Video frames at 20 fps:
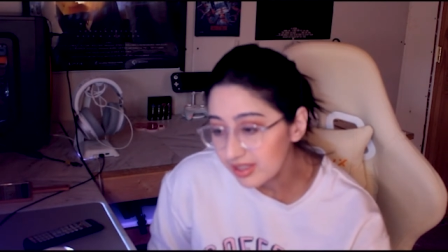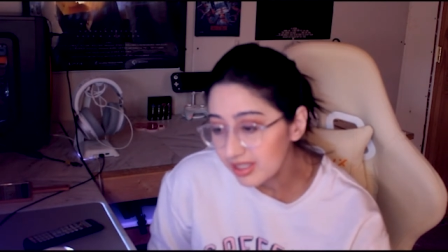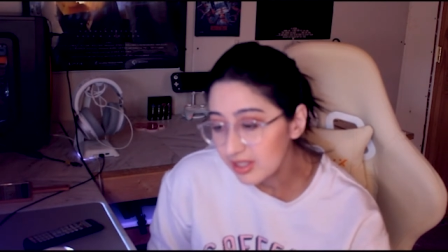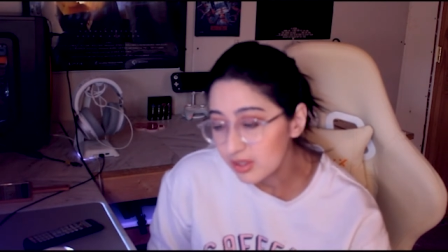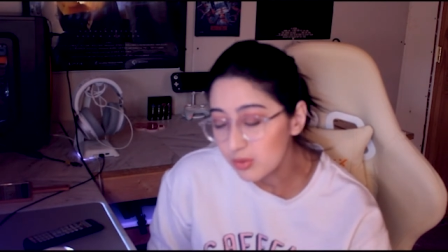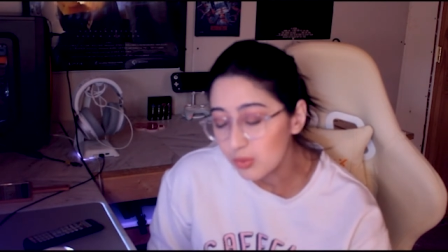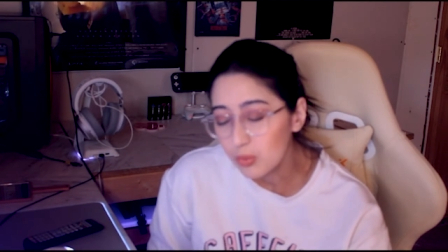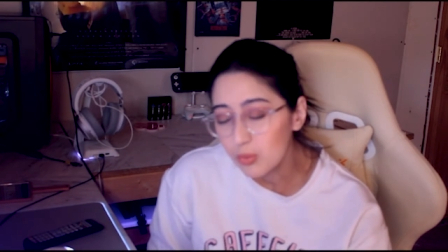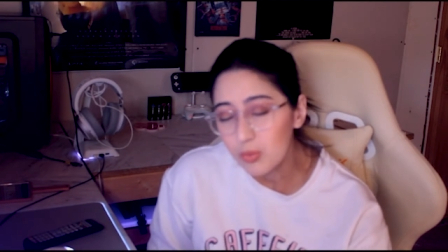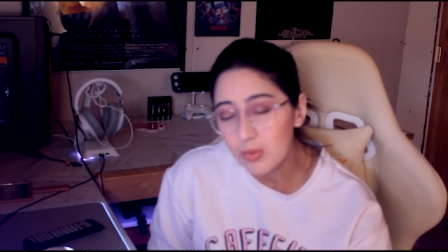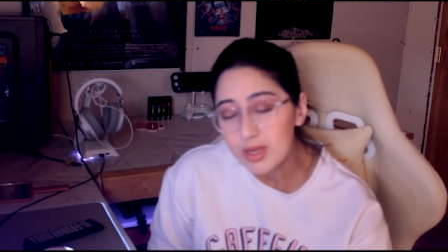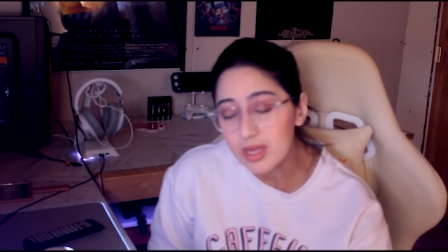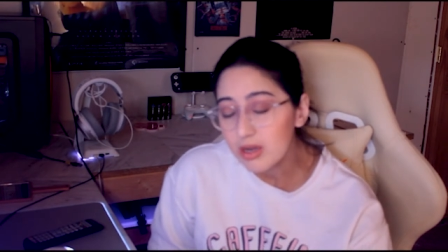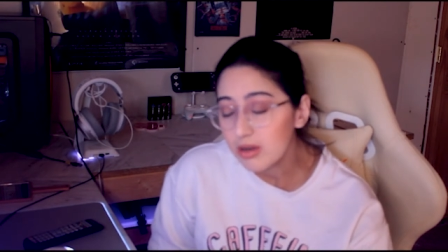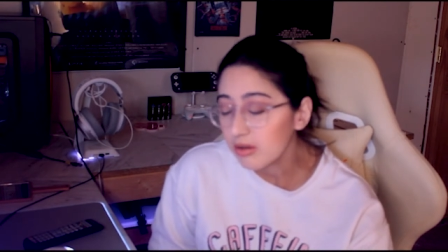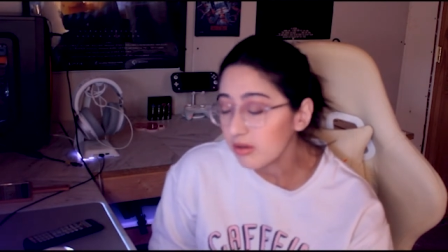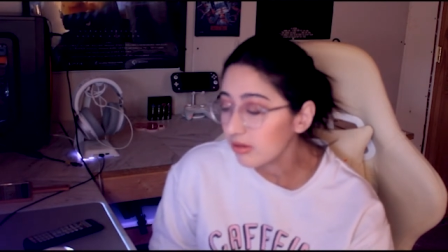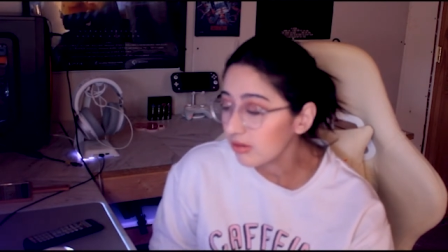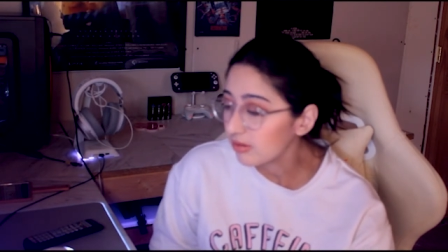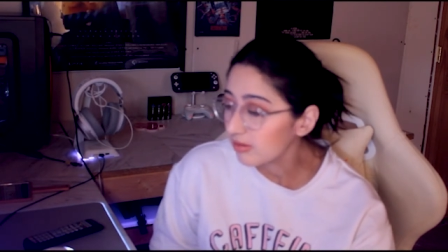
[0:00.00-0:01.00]
this
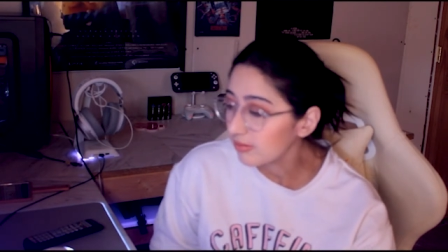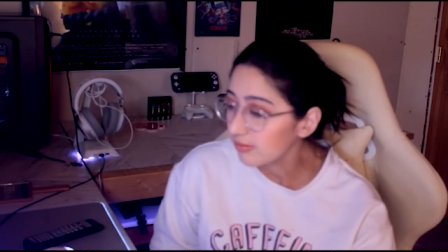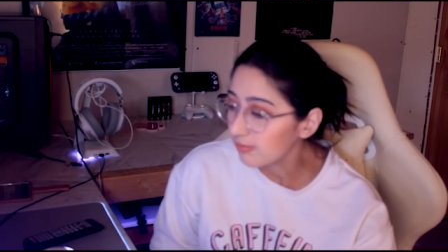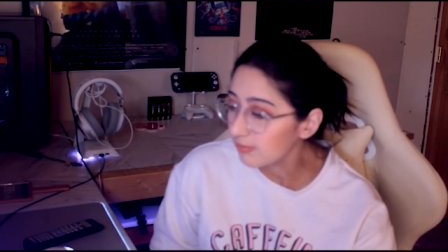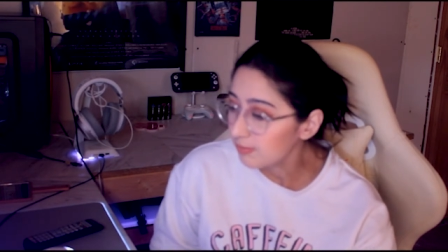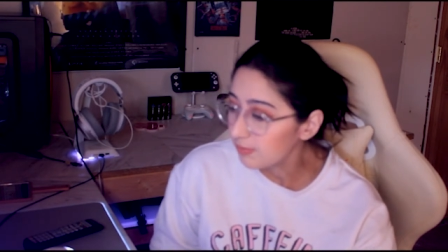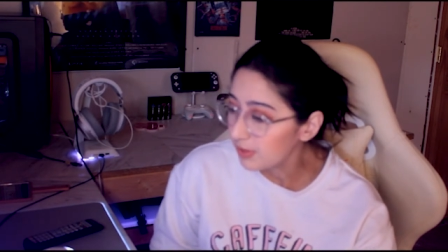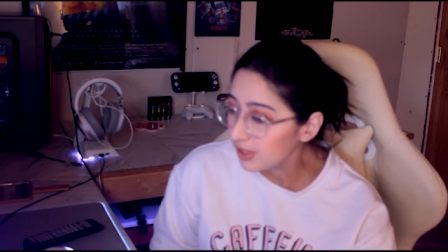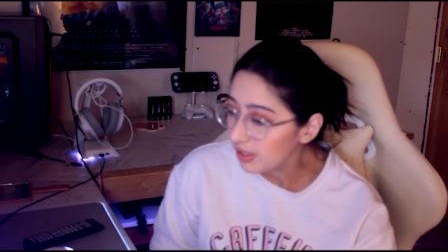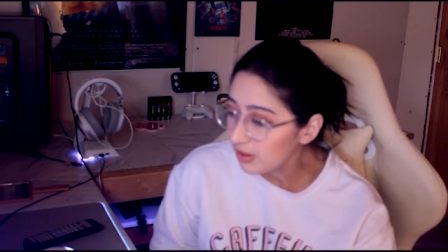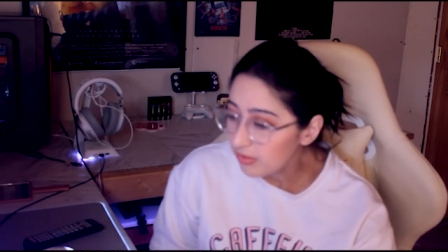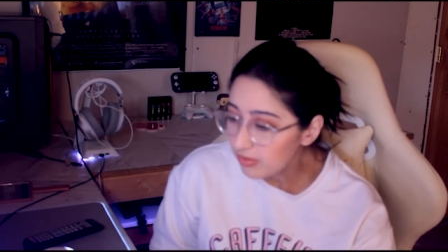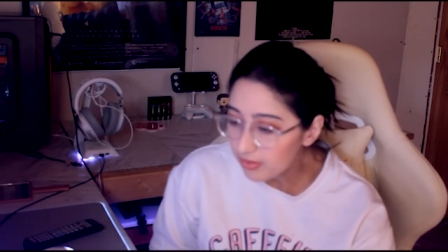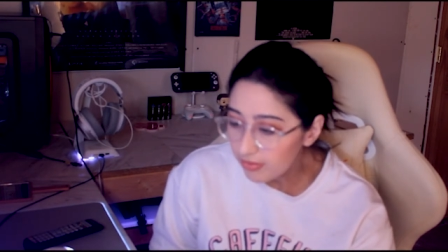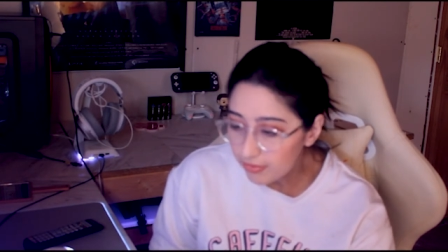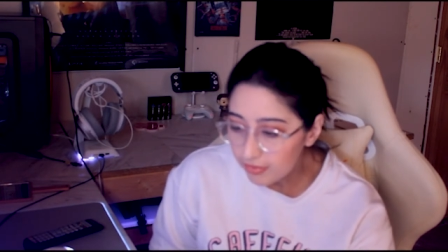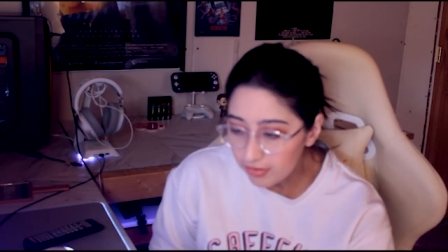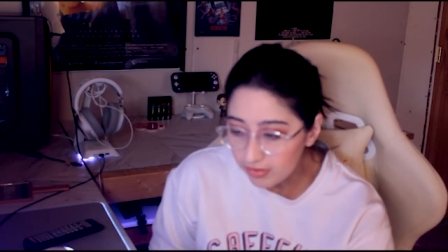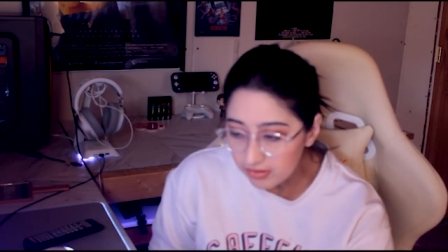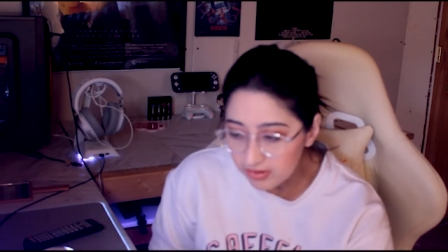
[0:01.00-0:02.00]
weird,
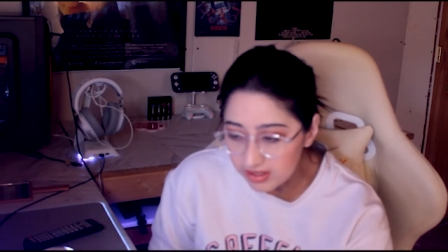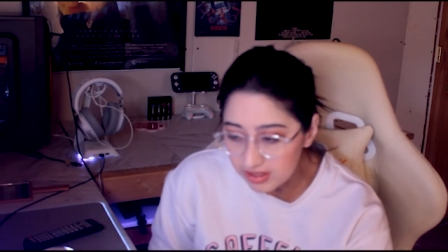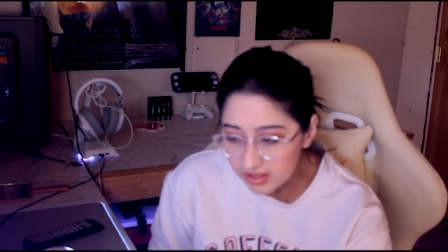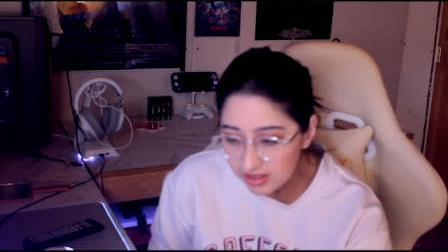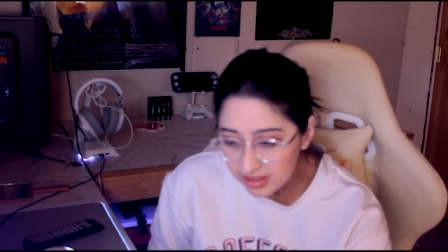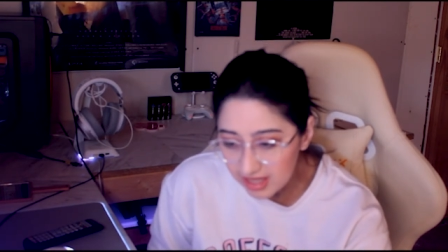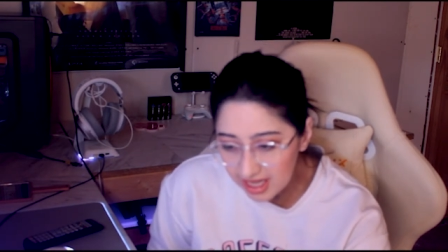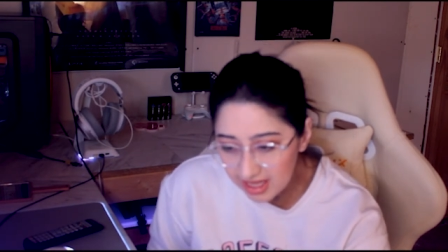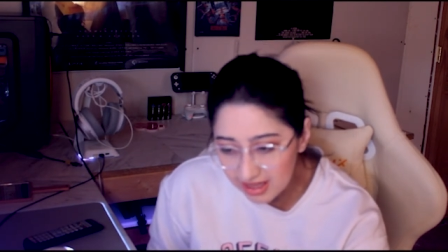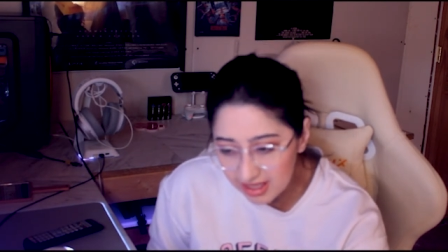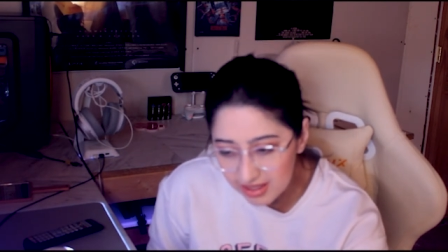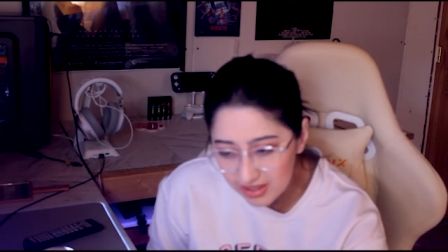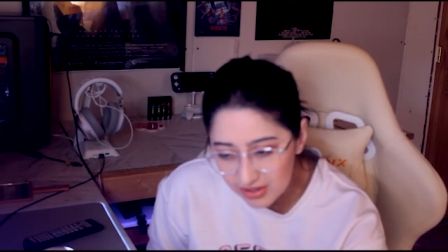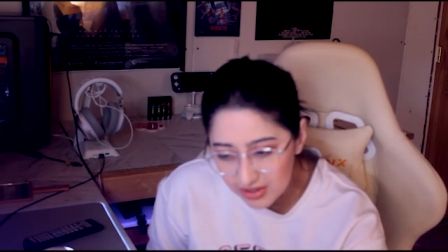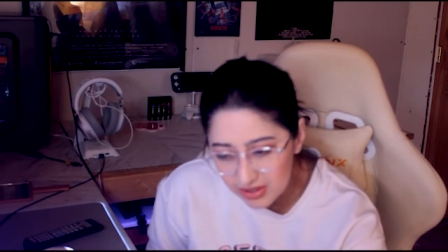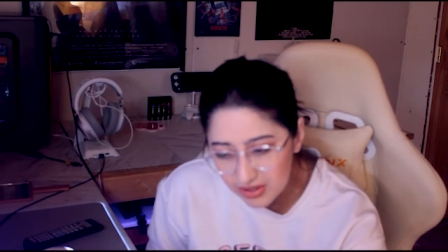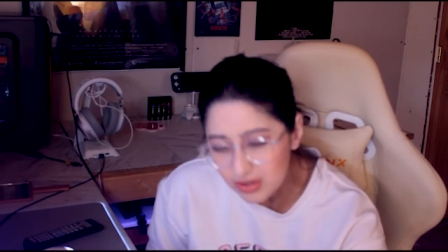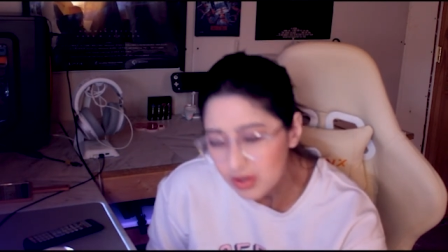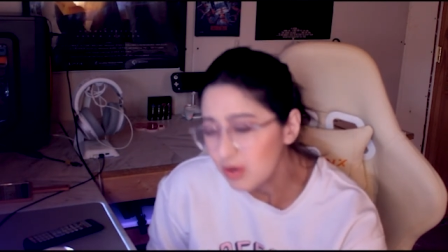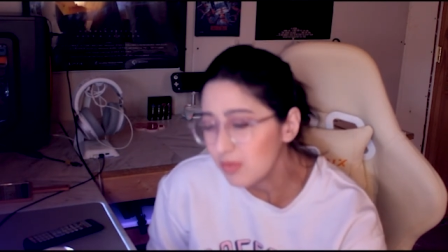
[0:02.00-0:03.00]
beautiful, slightly
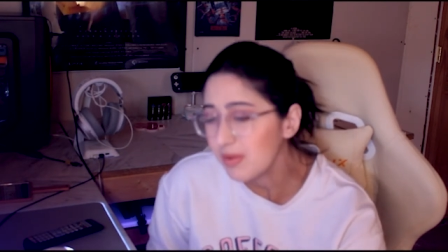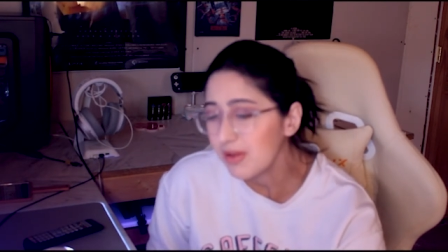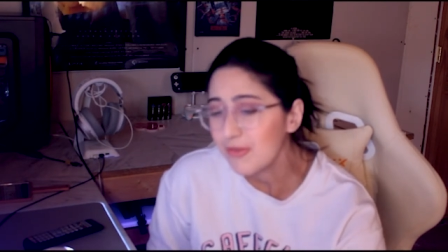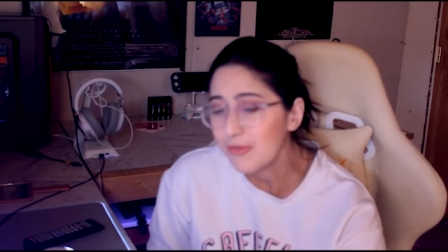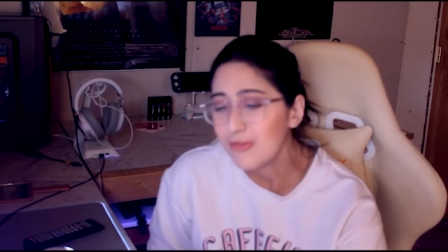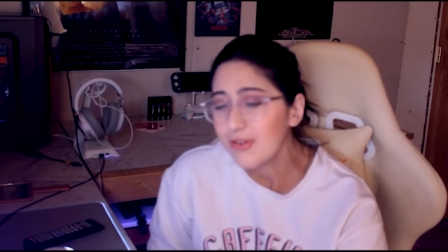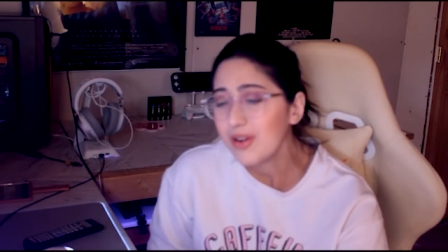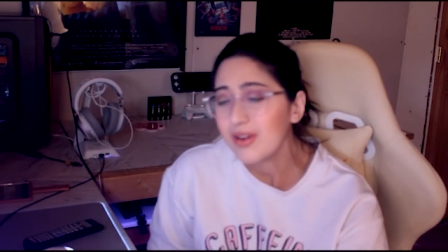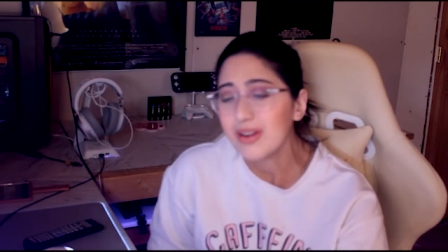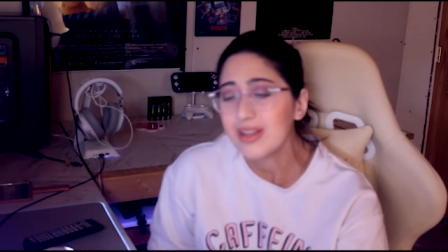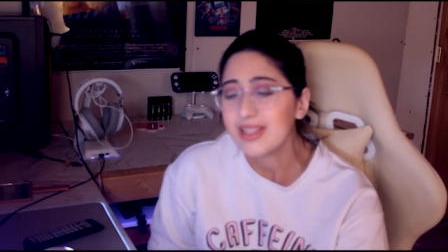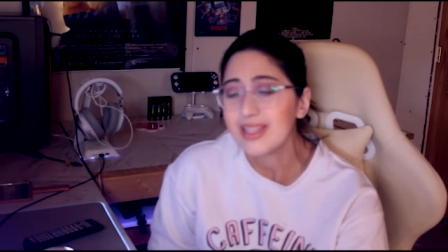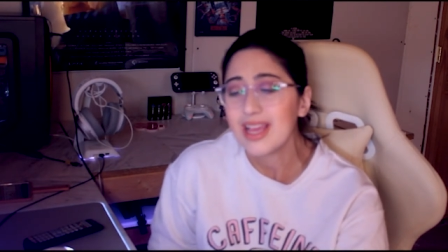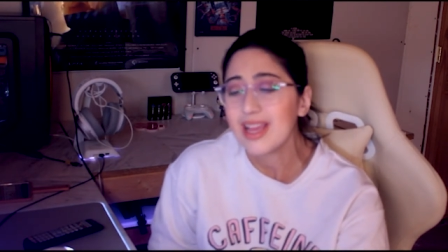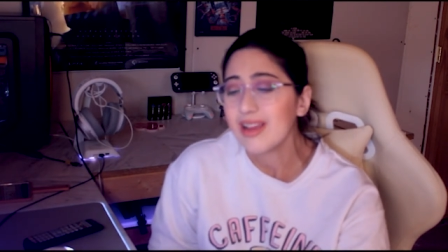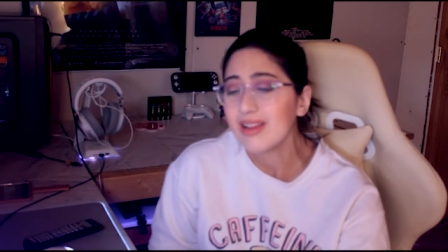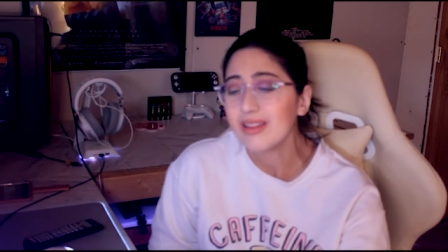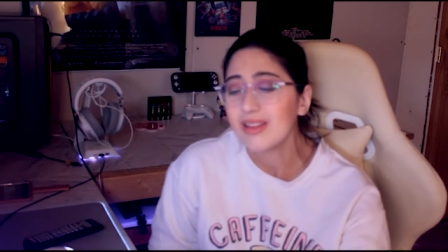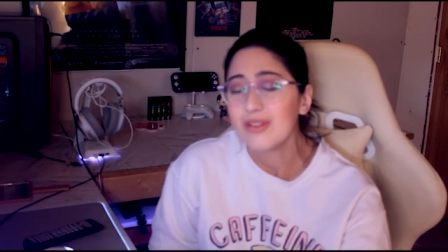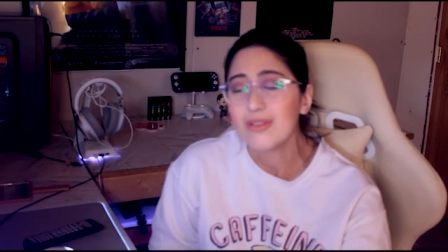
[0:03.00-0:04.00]
disturbing fairy
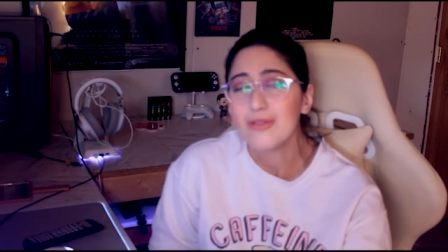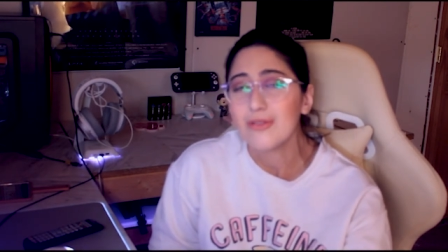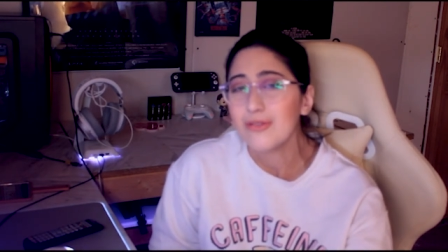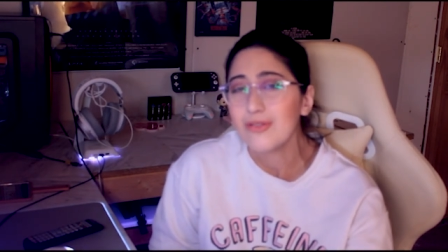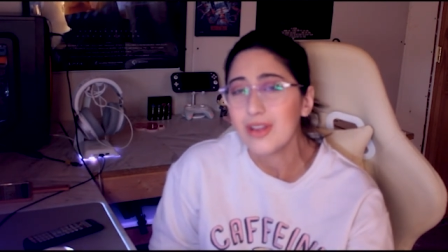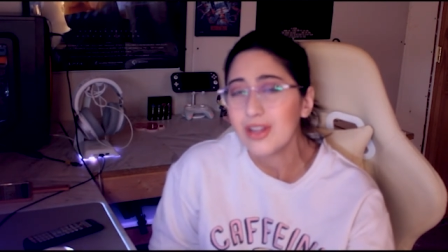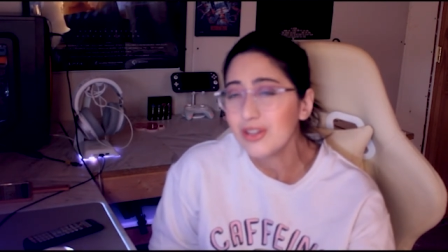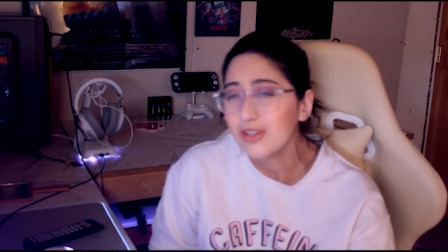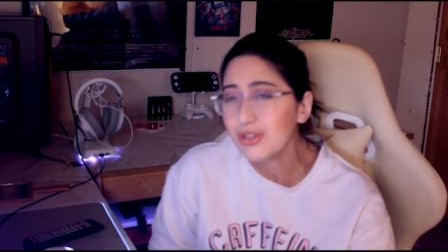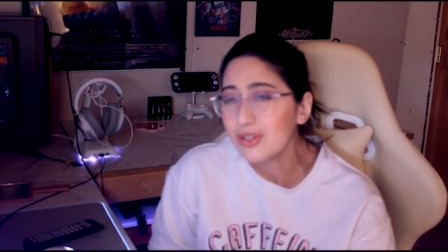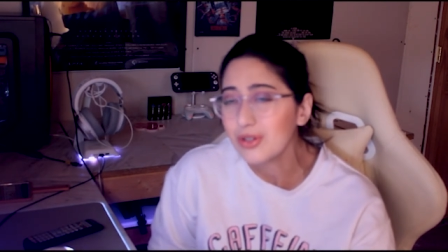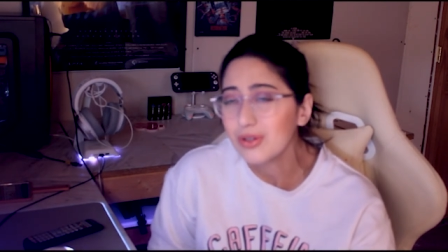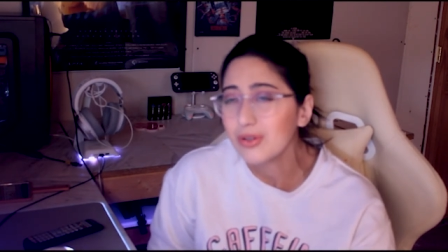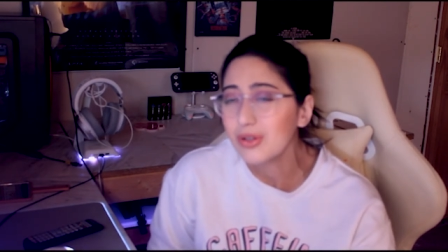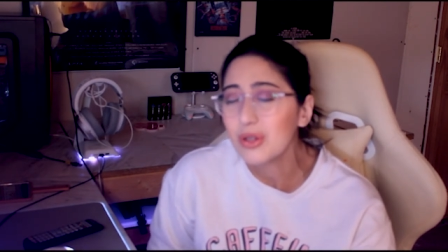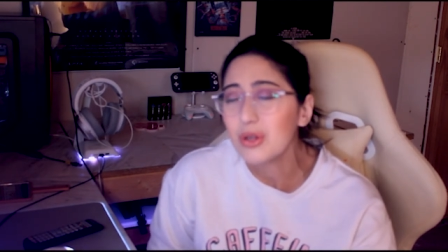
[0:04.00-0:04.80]
tale adventure,